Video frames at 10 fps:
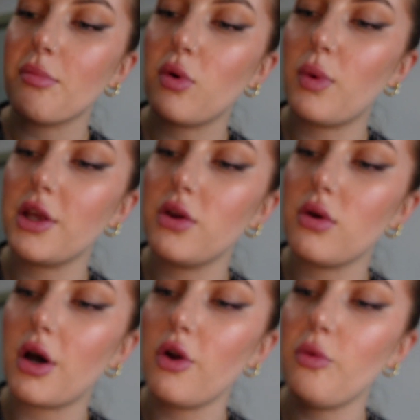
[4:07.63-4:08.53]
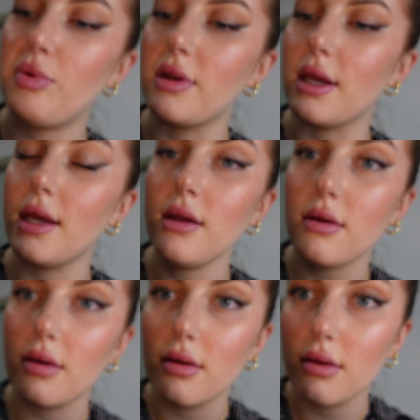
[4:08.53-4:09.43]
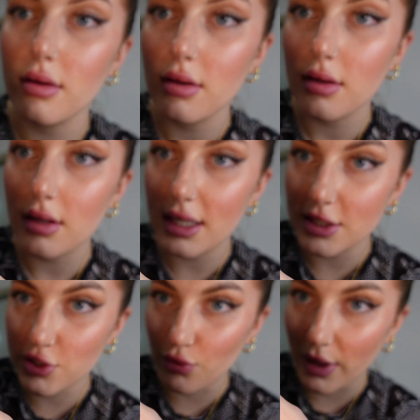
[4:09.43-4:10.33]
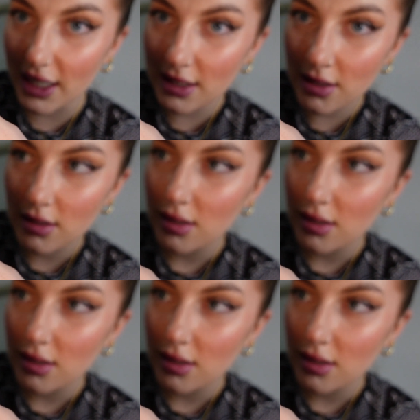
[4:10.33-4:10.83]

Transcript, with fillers: But when you open it, it's green.